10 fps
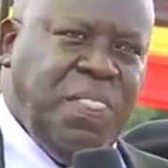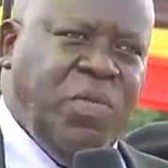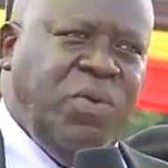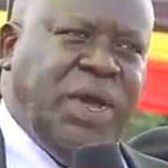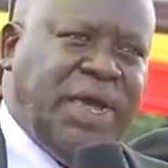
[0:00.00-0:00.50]

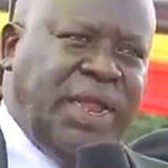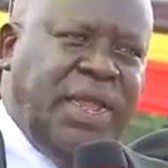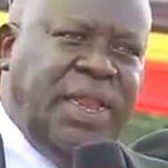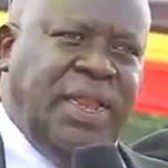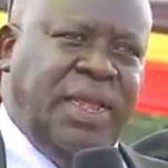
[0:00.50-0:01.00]
We
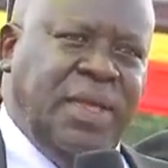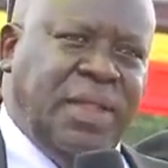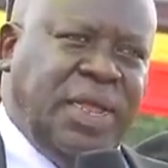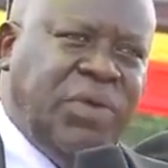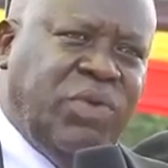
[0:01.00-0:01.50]
agreed
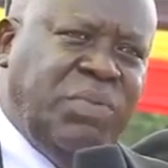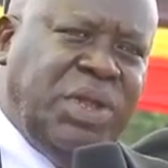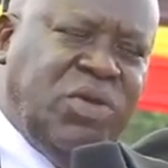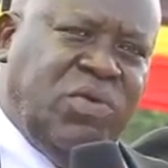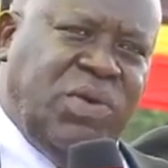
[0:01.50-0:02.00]
that we
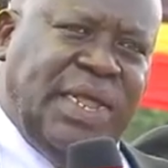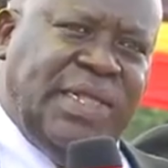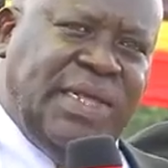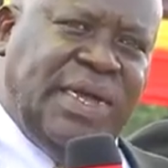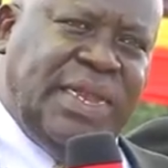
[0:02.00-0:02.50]
meet on
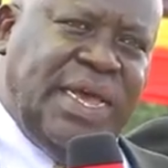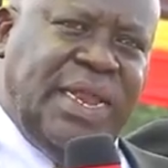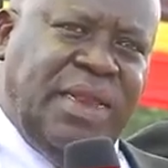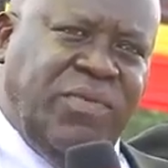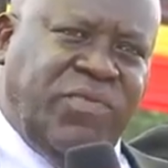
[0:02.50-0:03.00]
Wednesday at
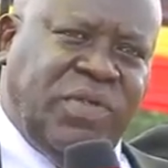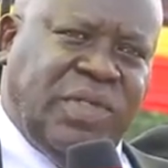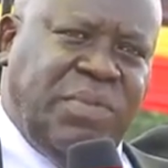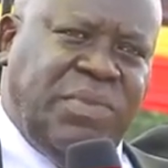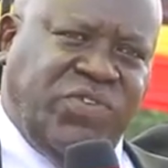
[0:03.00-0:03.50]
10 for
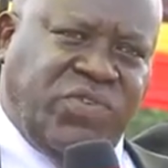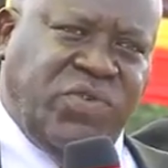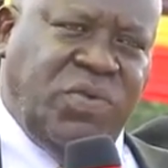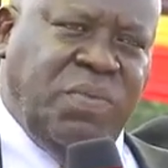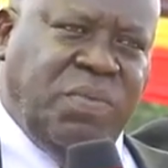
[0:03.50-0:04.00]
some
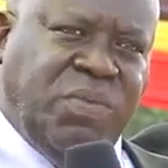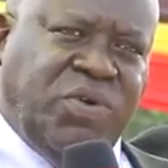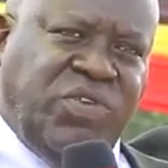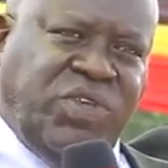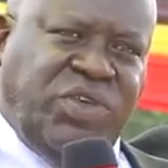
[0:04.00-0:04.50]
issue,
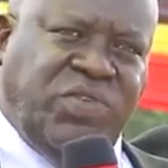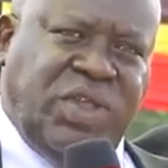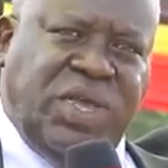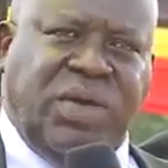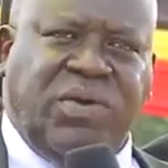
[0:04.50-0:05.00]
because
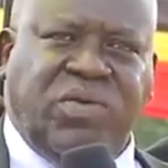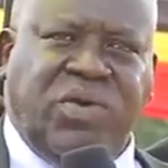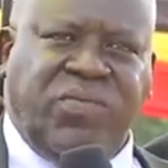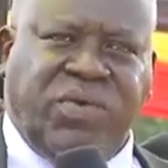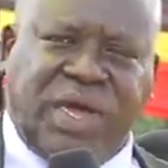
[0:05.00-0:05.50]
Tuesday he was
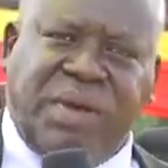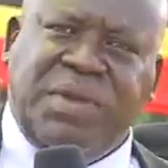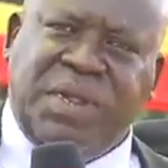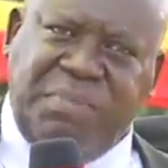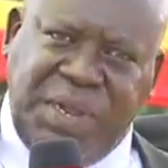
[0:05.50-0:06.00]
going for a
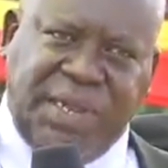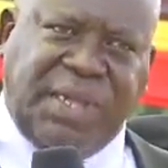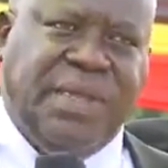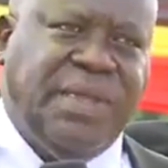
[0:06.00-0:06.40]
cabinet meeting.